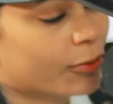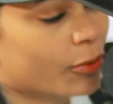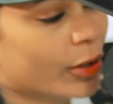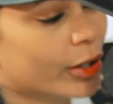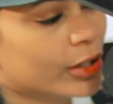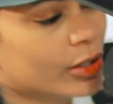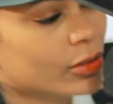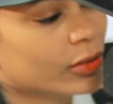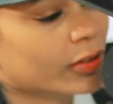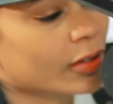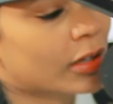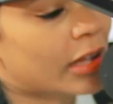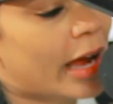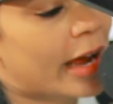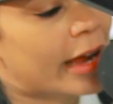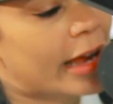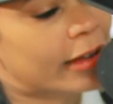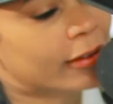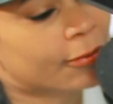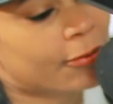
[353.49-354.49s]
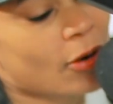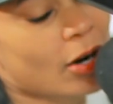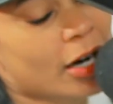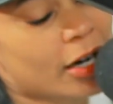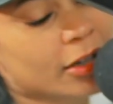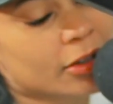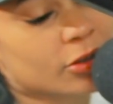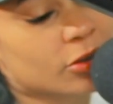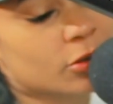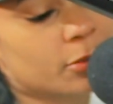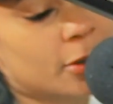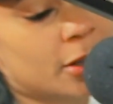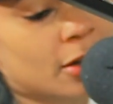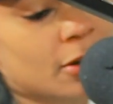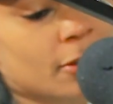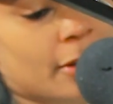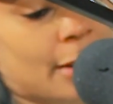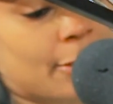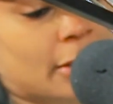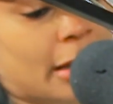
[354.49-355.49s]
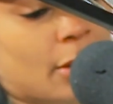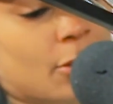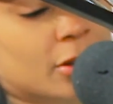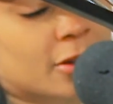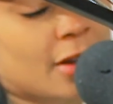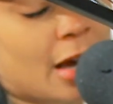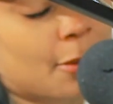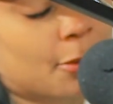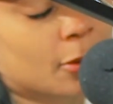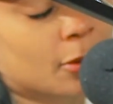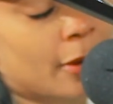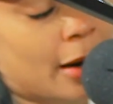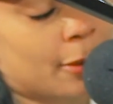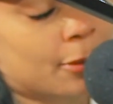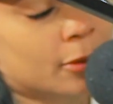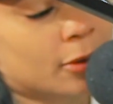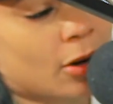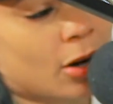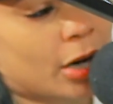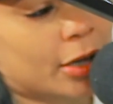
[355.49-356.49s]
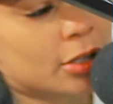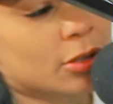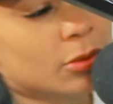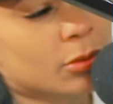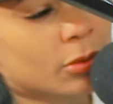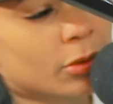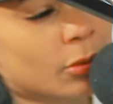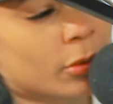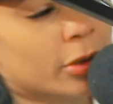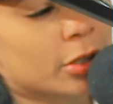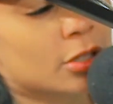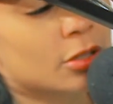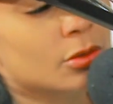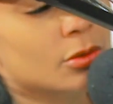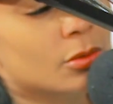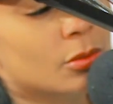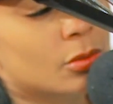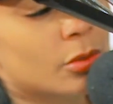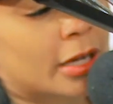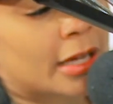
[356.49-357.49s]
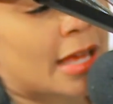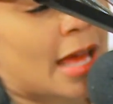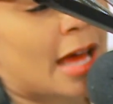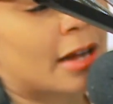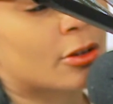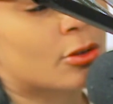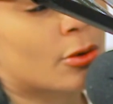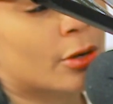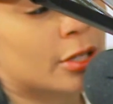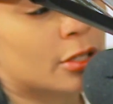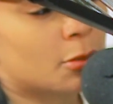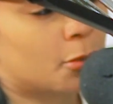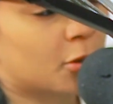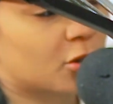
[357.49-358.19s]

For you. So, like, as far as you being a rapper, like, what type of rapper are you, or what category do you